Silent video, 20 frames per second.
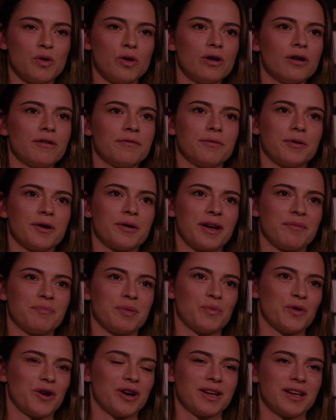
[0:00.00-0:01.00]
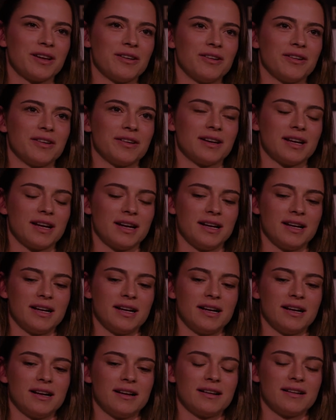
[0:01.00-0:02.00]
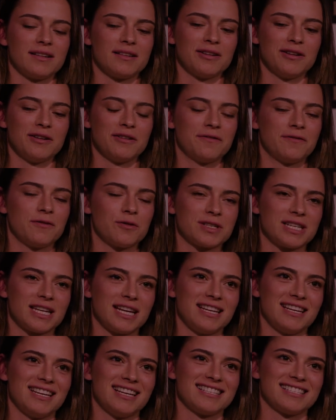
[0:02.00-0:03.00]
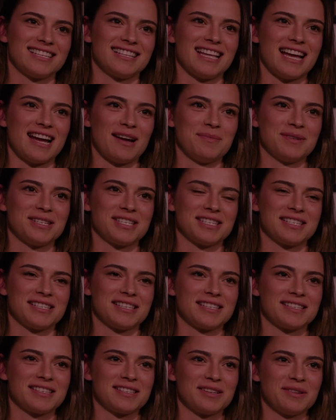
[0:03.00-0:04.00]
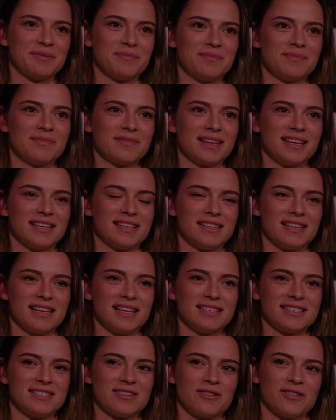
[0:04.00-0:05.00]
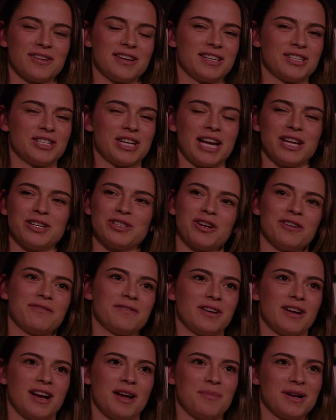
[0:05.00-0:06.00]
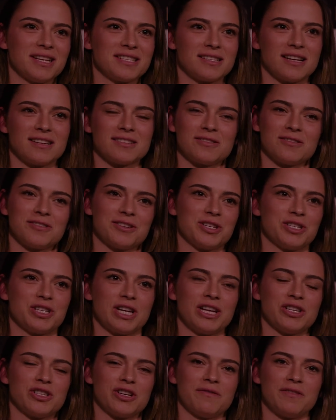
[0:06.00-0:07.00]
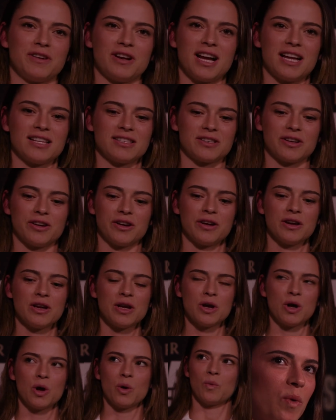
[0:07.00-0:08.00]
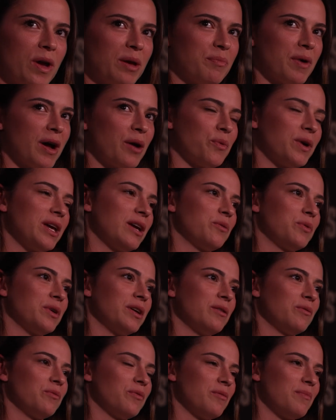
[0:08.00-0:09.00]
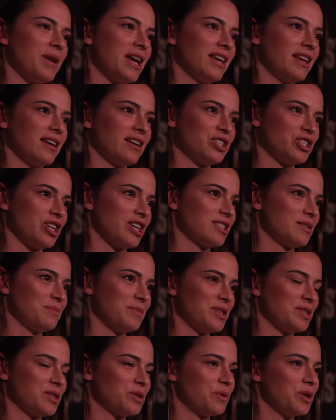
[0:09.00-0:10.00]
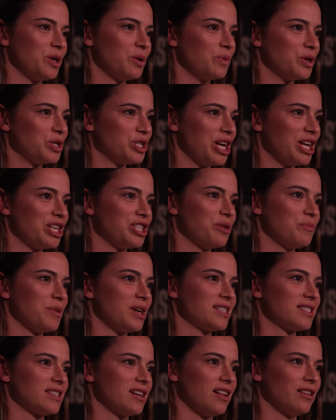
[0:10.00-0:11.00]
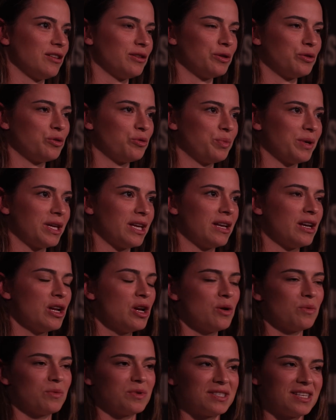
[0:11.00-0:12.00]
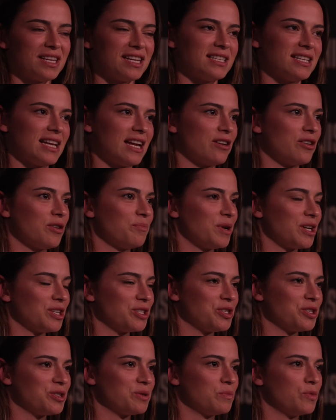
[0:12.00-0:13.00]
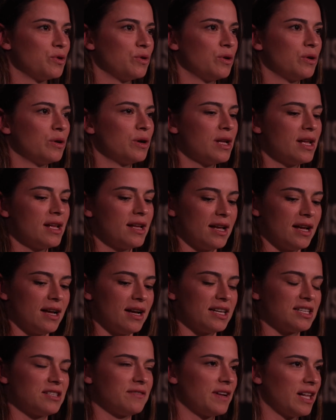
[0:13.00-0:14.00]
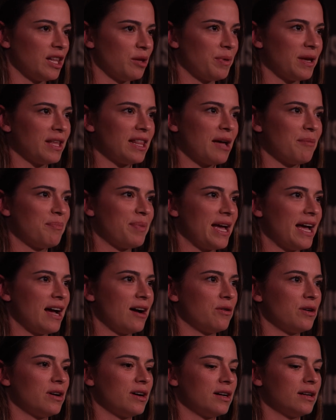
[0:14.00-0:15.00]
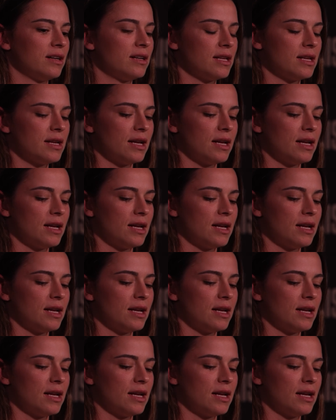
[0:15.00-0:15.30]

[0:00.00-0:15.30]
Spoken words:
more of what I've been working on. 14 years in the amateur system, it's not going to change overnight. My style's not going to change overnight. So week by week, we're making adjustments. We're changing my style a little bit. We're sitting down on punches more, developing that power,